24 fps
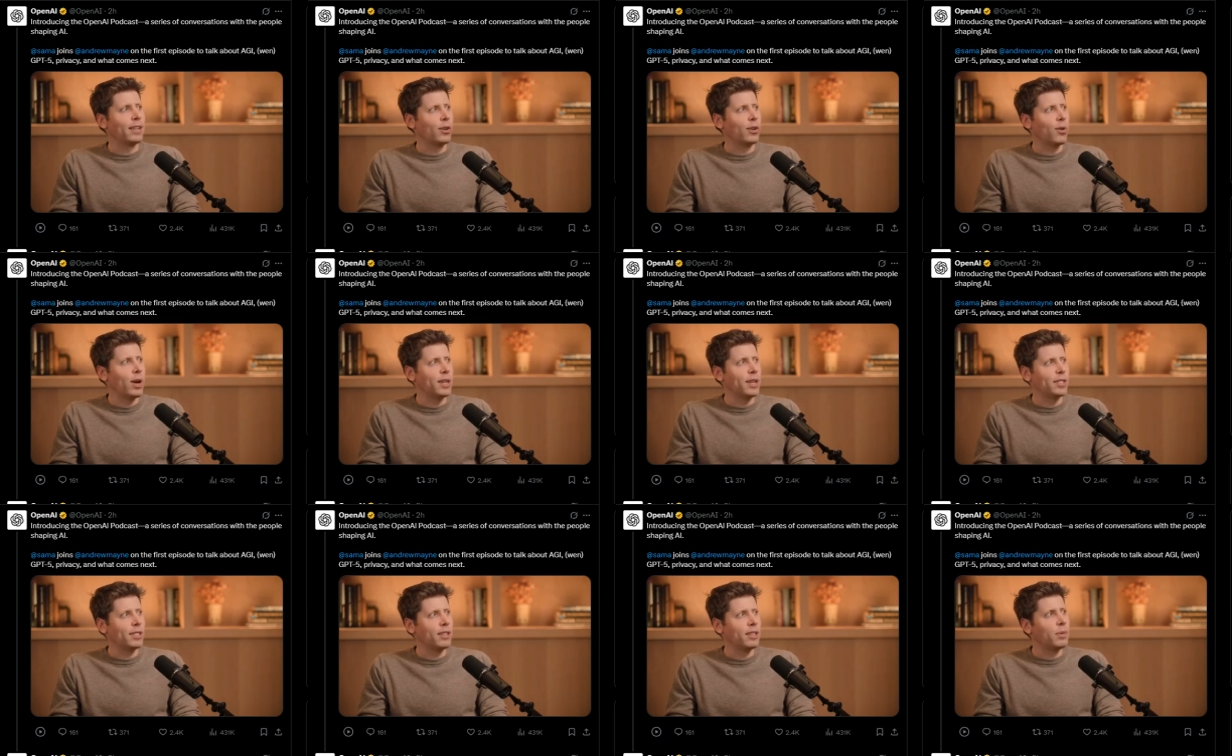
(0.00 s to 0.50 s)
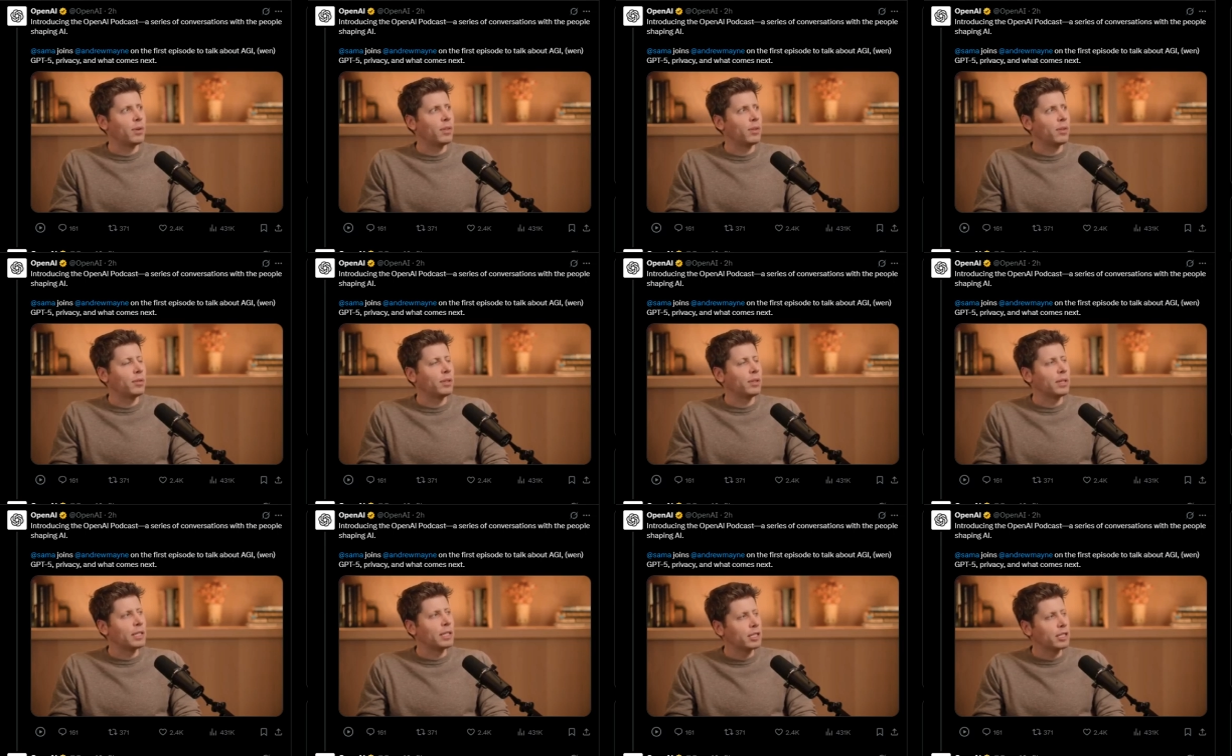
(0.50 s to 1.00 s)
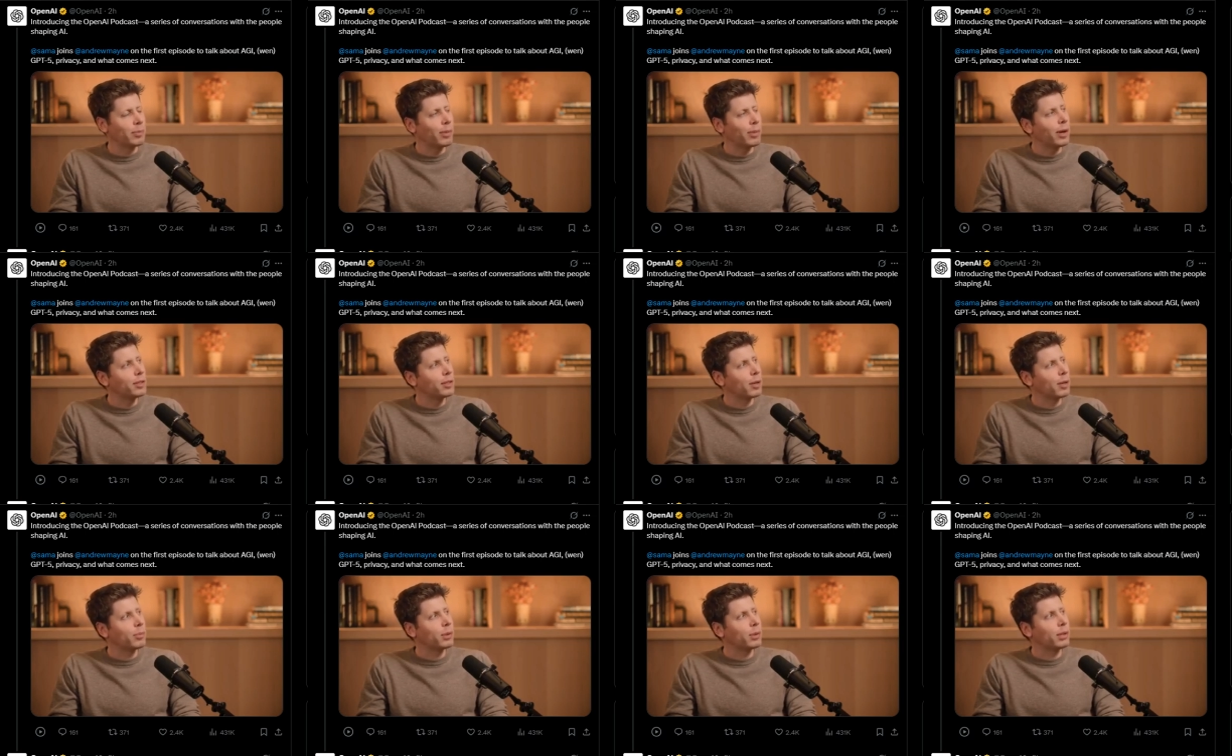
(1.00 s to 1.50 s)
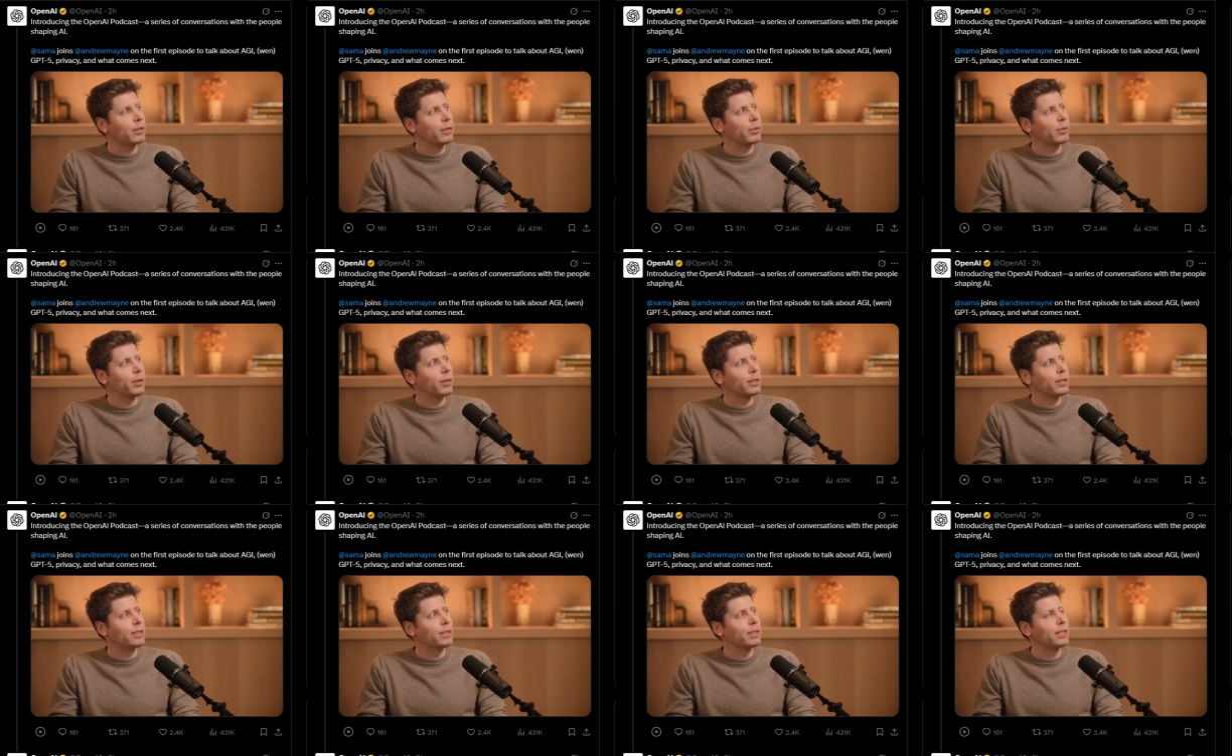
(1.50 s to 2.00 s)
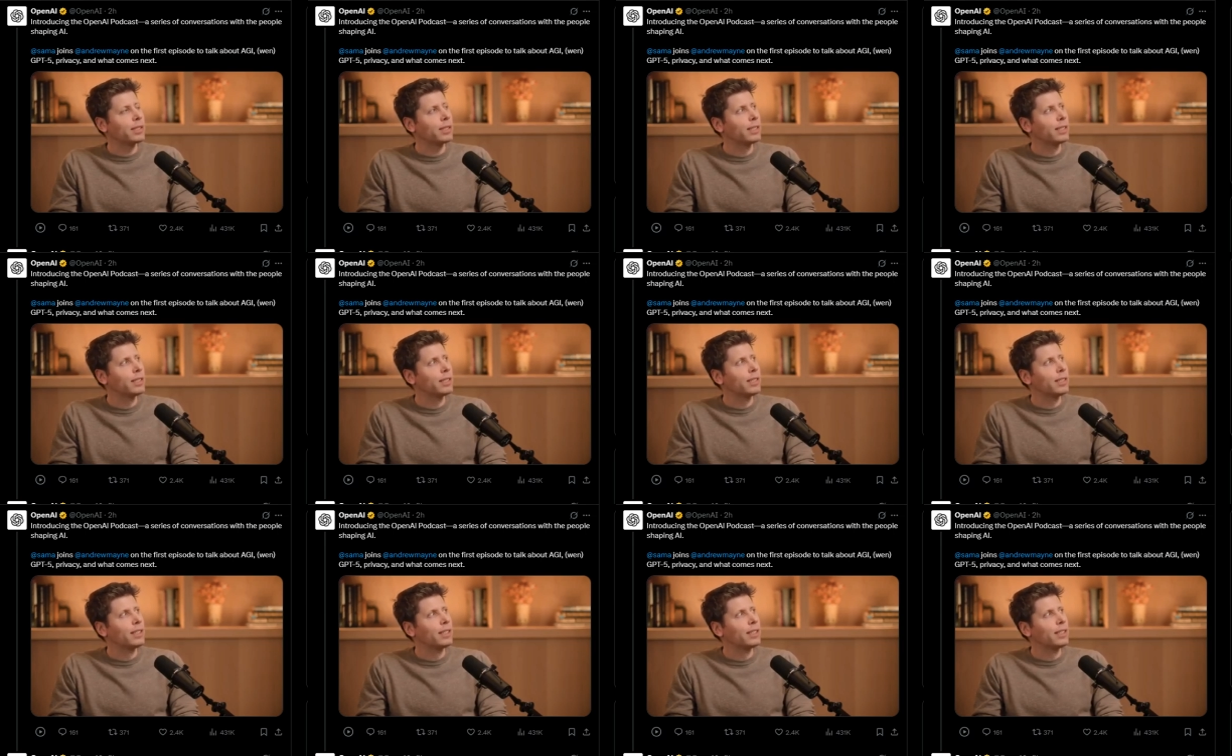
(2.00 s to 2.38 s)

it a question with only a small number of words,